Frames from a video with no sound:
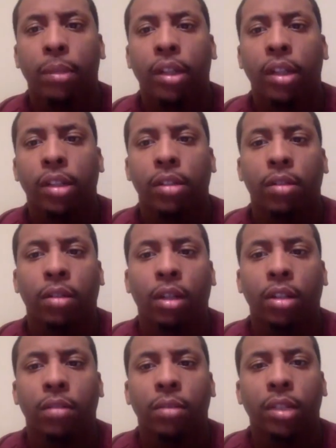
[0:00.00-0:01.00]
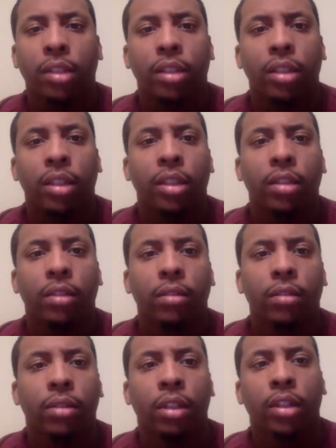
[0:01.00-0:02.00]
because Carson Wentz he
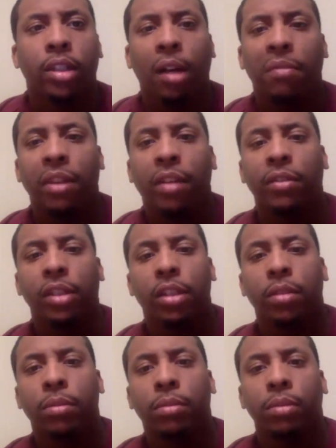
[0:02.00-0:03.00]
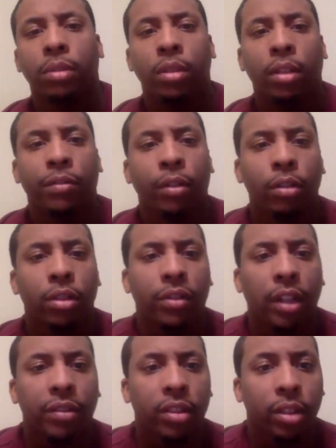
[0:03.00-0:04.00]
stopped favoring him. Nick Foles
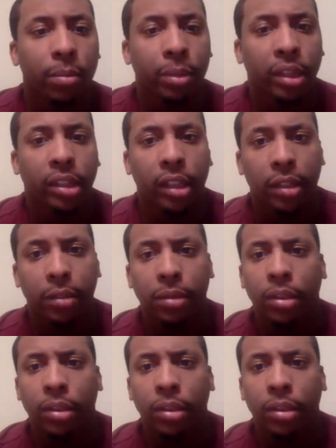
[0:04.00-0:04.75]
favorites him big time.